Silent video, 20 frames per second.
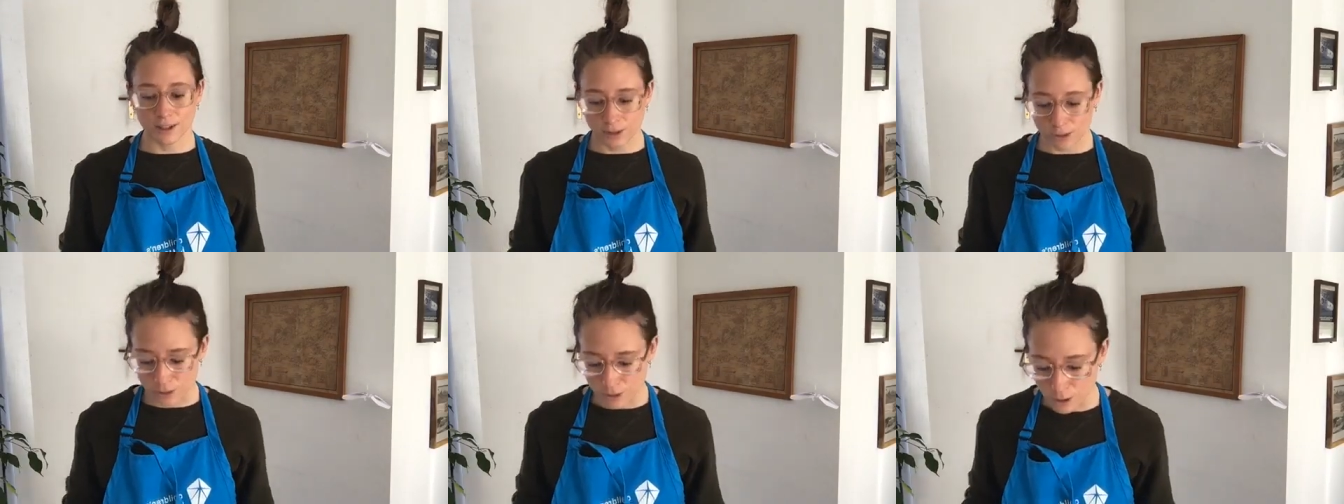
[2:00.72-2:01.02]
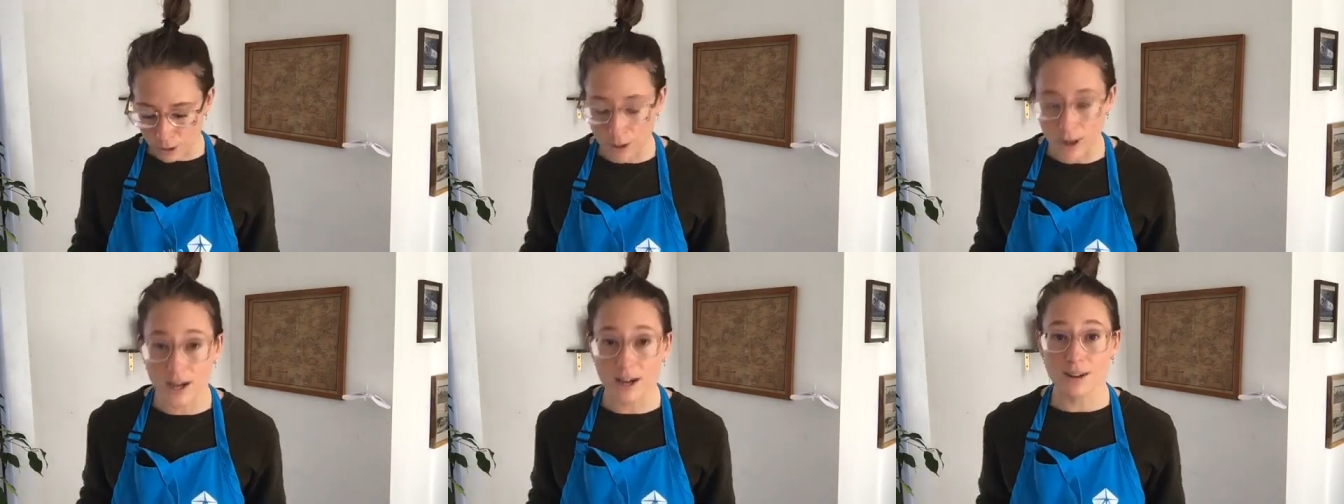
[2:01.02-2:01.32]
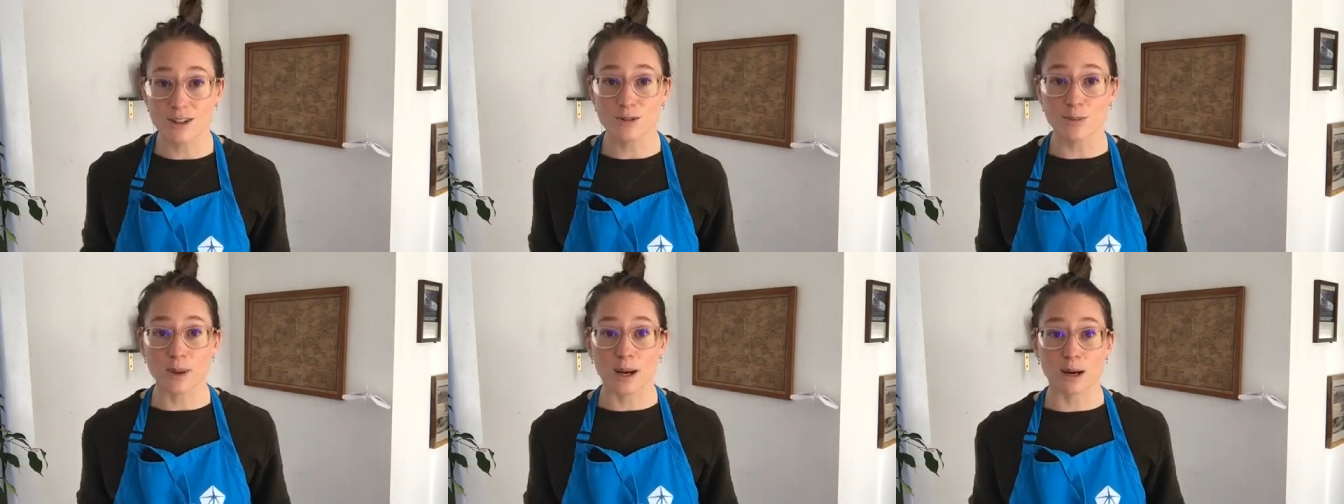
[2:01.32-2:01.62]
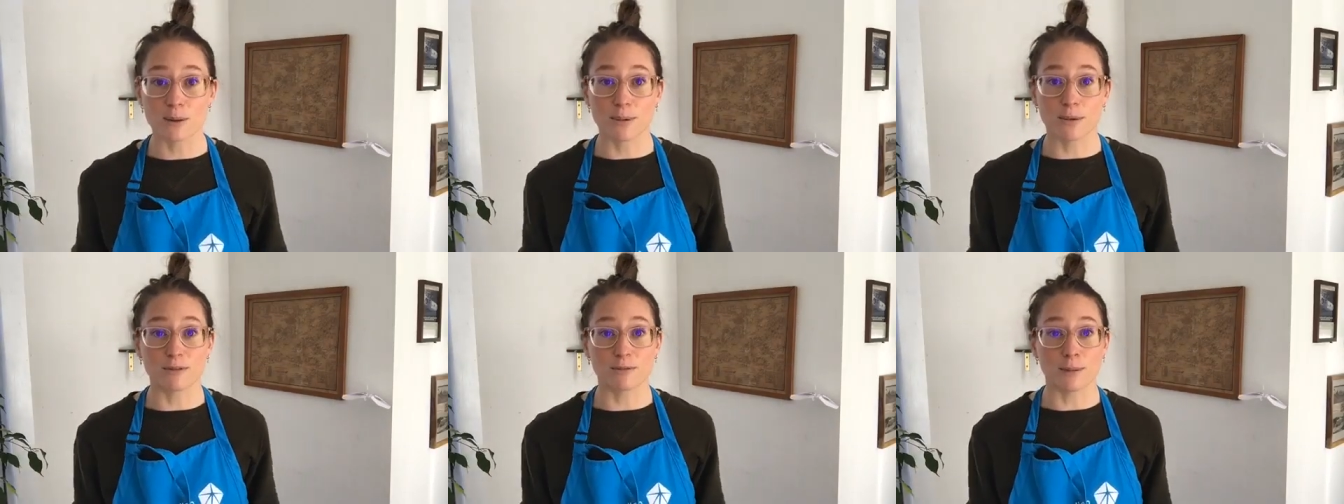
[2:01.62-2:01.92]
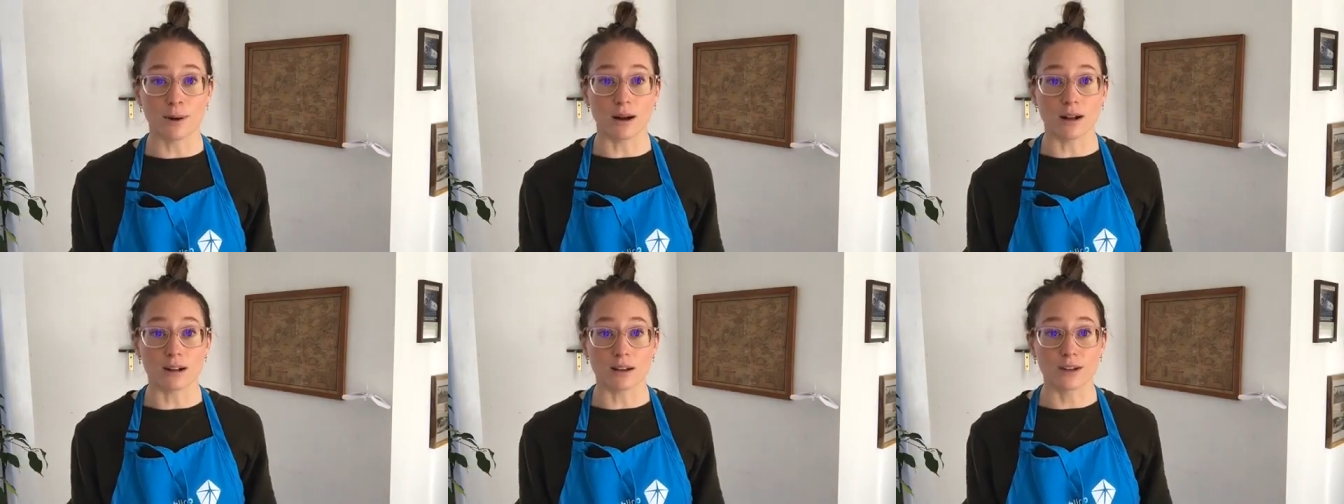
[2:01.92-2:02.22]
So air is made up of
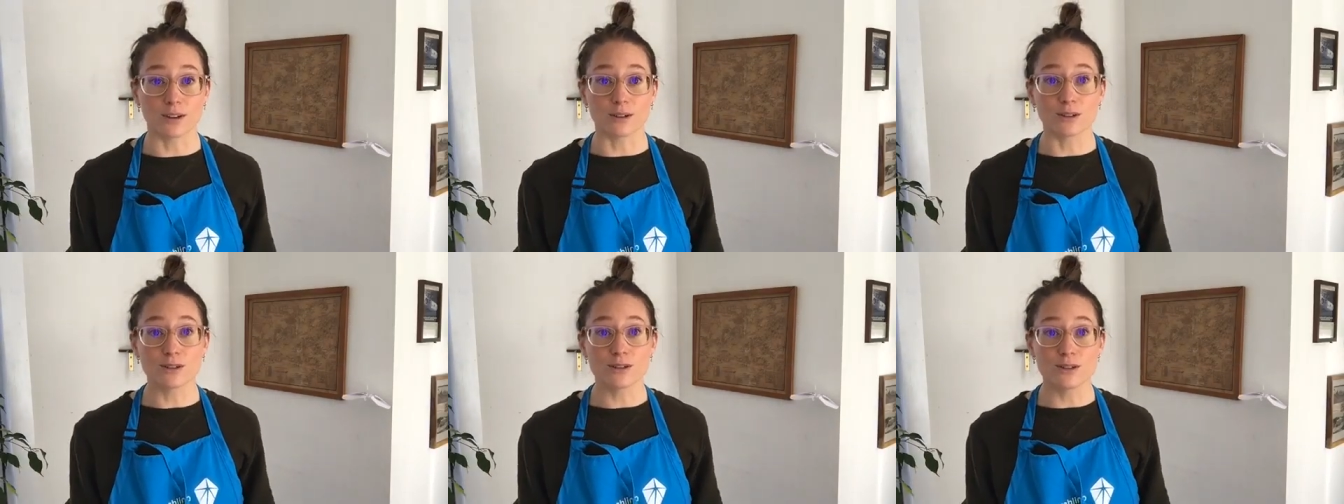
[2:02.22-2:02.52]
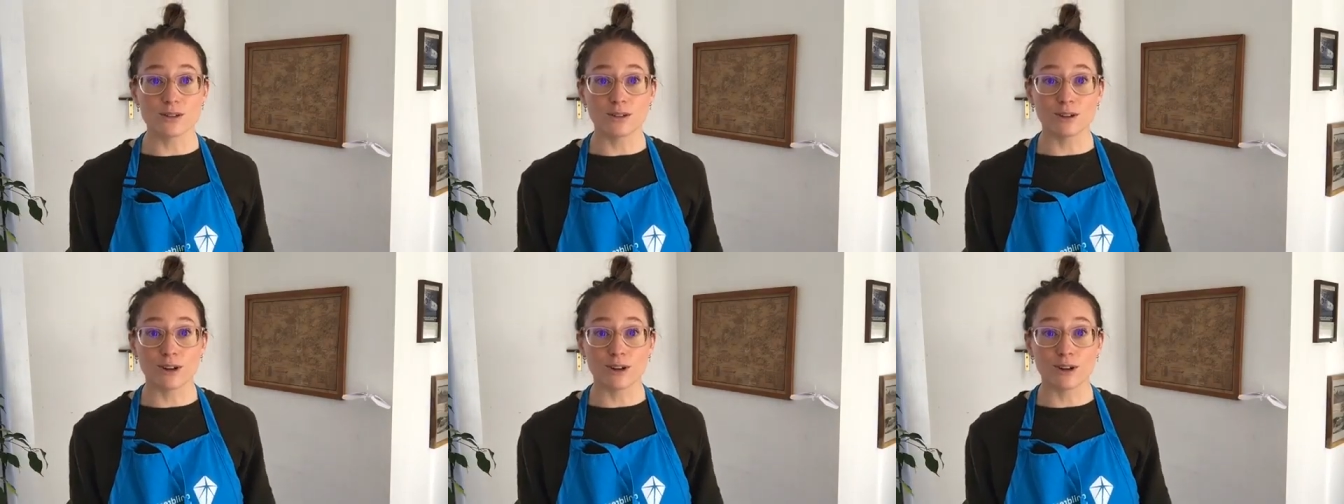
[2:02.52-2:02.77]
molecules. You